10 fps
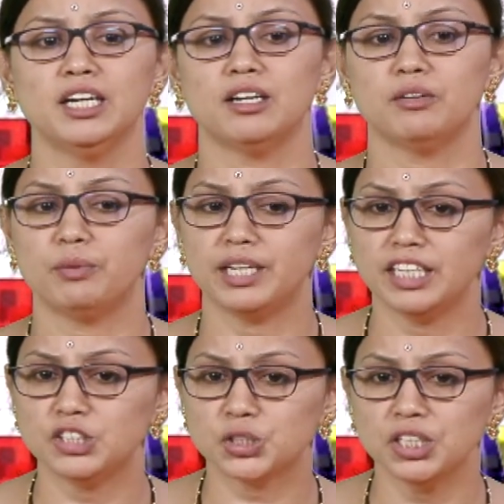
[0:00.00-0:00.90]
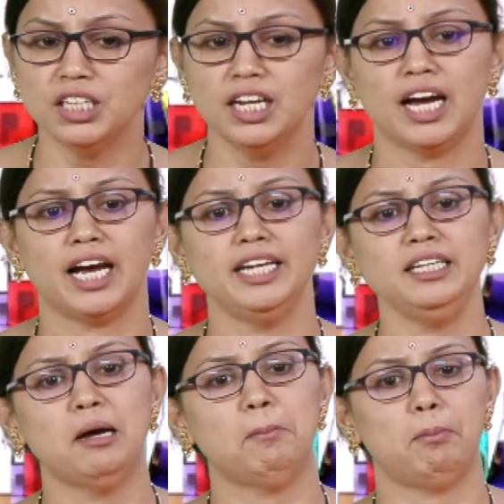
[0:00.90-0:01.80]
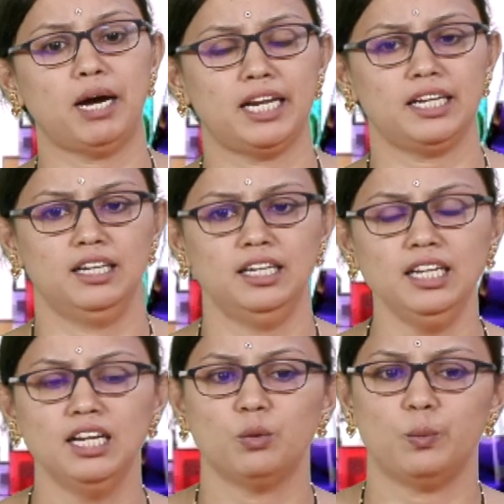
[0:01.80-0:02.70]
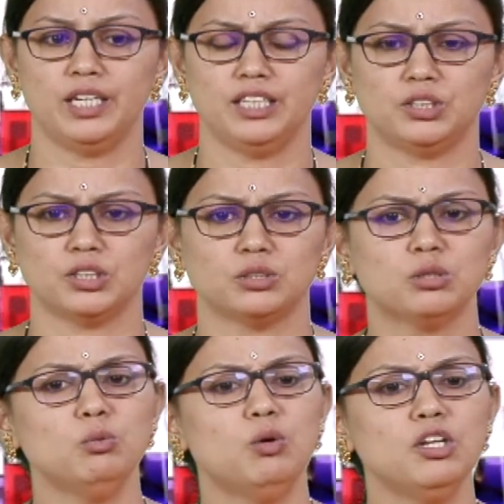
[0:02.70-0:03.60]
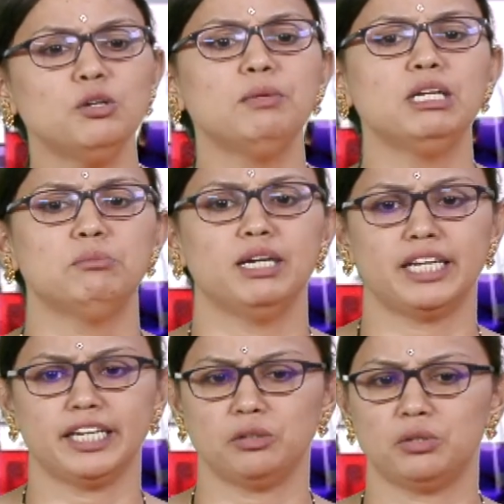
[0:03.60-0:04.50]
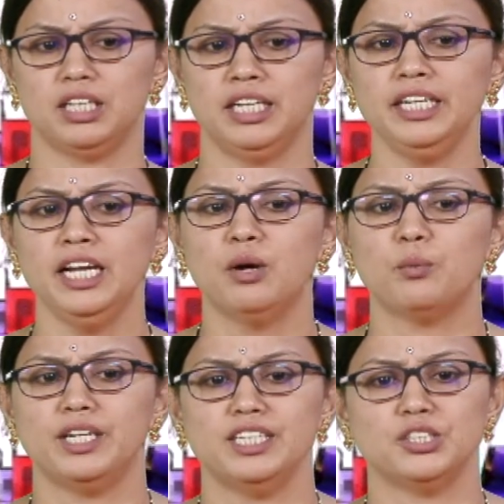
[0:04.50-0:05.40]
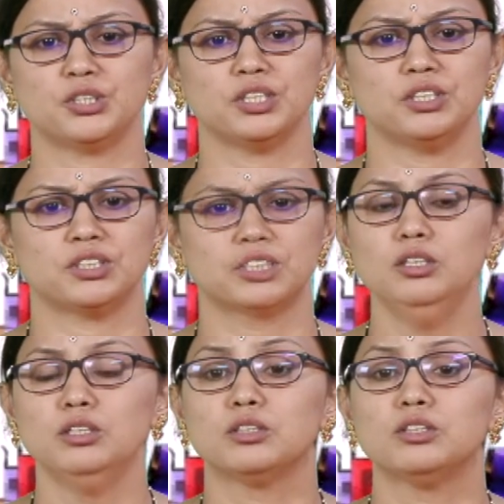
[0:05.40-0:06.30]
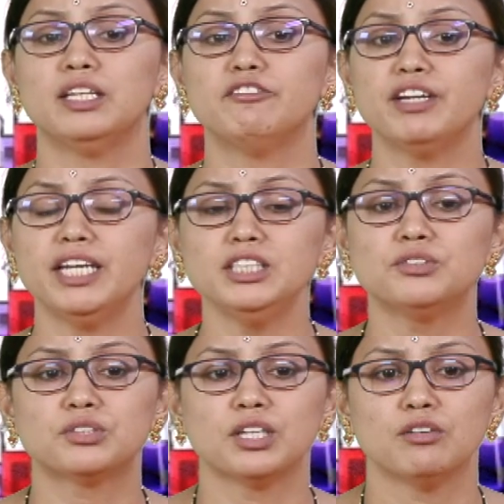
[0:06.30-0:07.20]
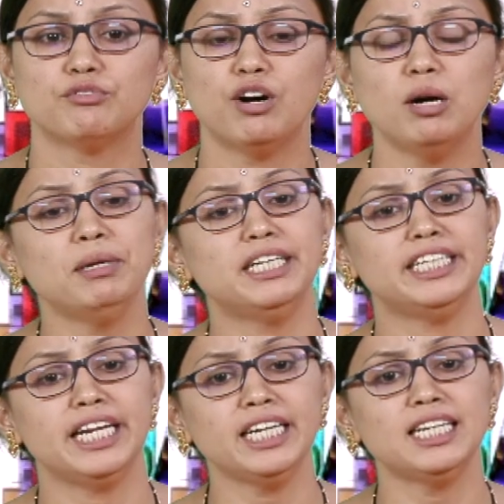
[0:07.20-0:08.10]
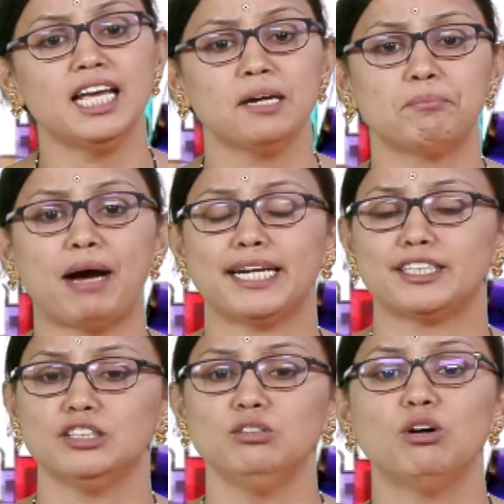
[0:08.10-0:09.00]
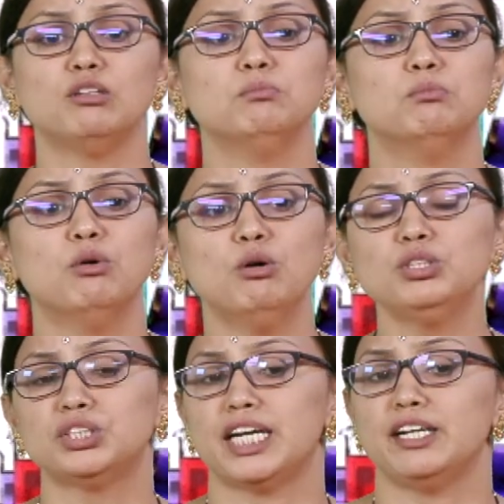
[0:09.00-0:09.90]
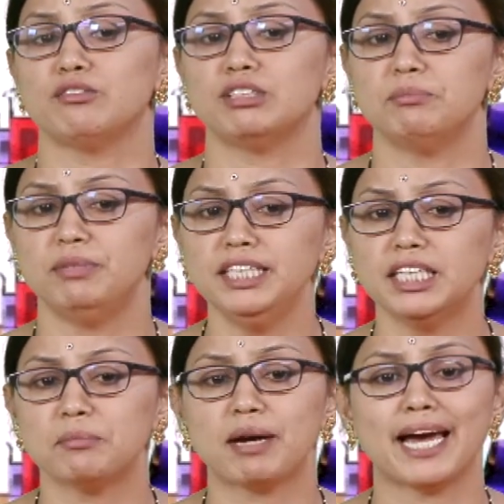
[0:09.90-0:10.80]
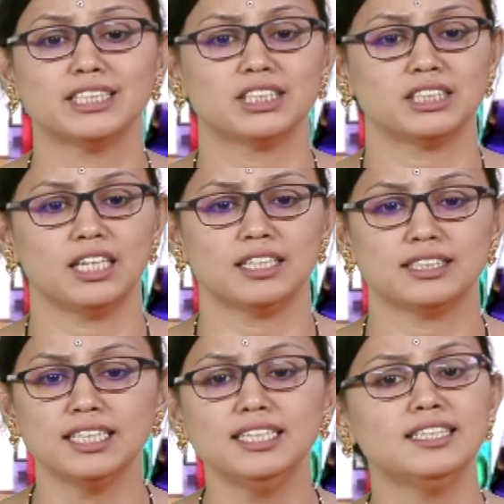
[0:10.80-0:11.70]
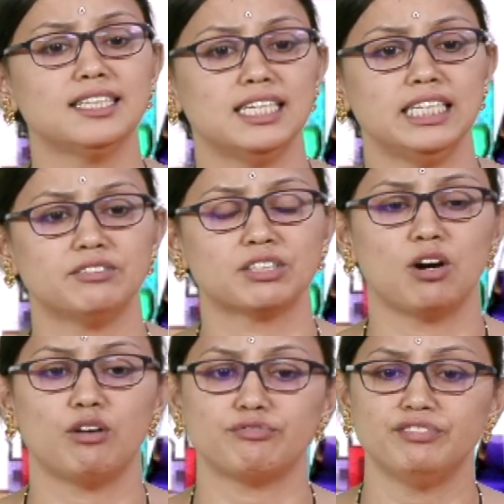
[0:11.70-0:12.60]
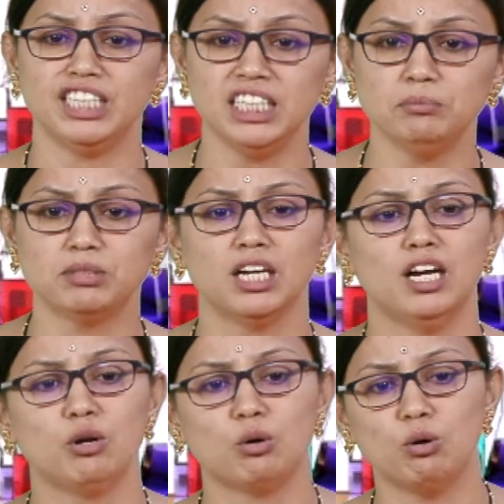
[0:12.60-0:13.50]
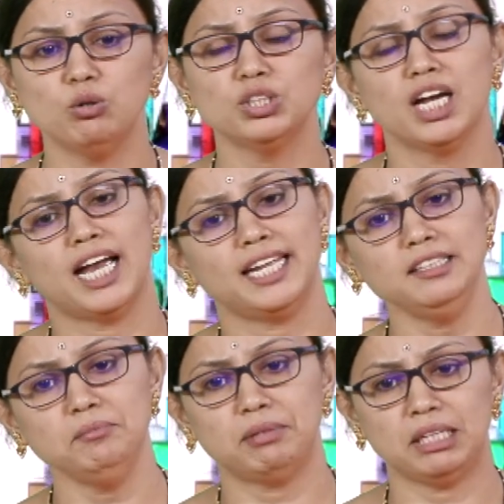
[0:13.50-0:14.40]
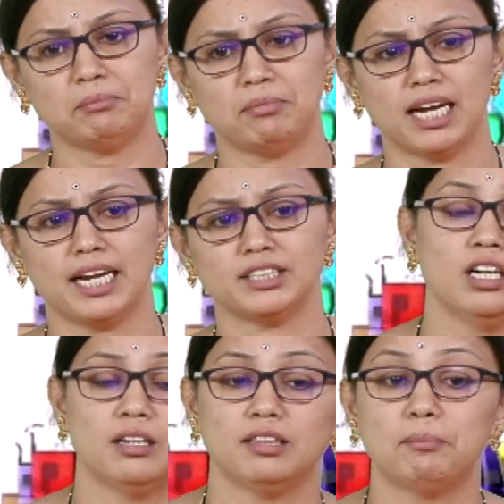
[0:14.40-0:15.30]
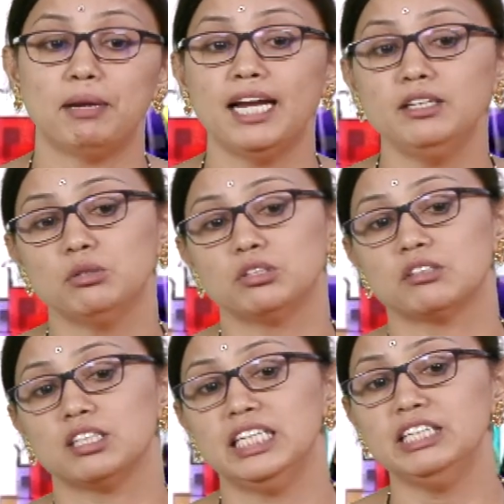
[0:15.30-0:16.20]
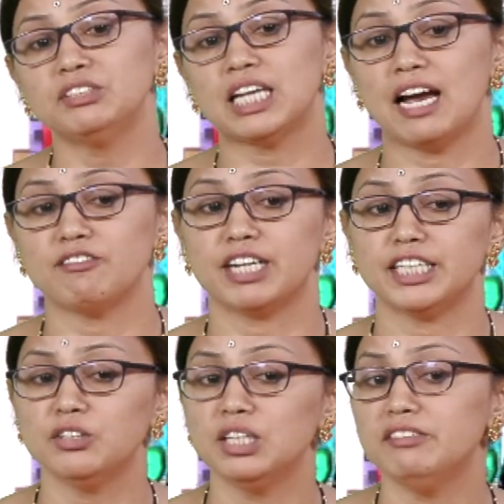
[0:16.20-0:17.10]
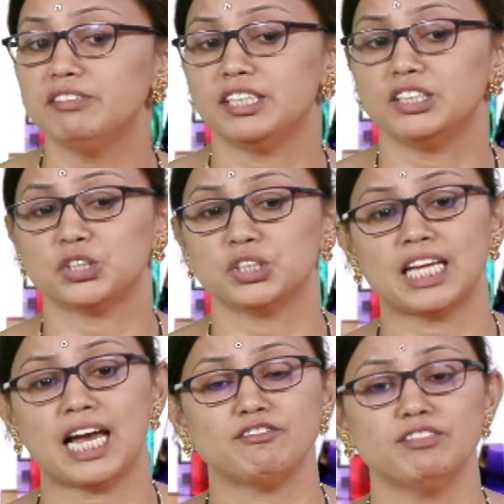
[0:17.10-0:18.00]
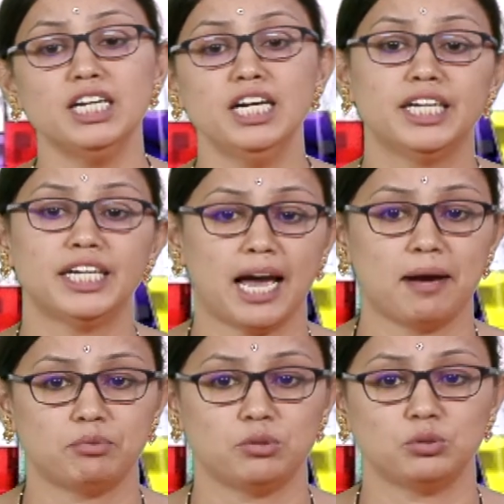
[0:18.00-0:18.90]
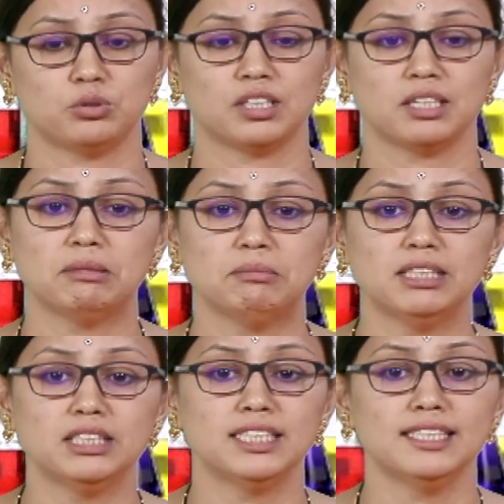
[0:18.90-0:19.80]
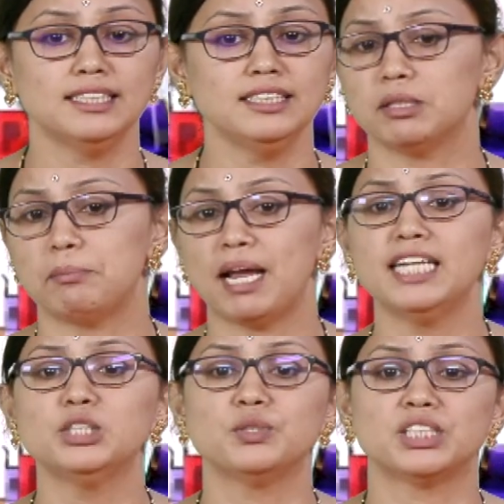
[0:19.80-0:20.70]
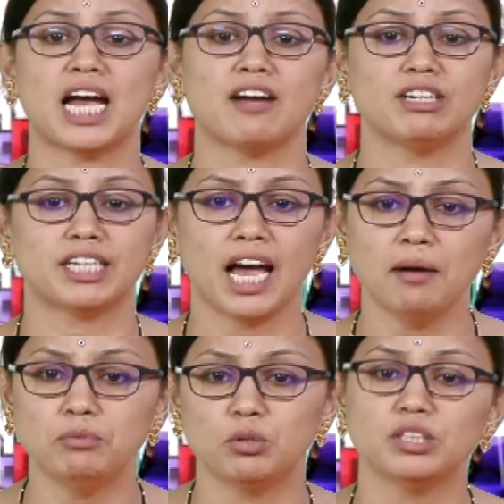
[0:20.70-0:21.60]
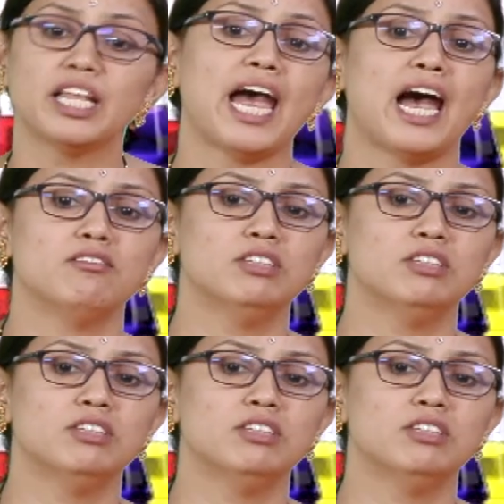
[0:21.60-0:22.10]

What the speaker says: venation and parallel venation. So, what do you mean by reticulate venations? The veins form a net-like pattern on both sides of the midrib as seen in the leaves of neems, rose and pea plants. The plant leaves have reticular venations have a taproot. So, remember, children, plants which have a taproot, they have a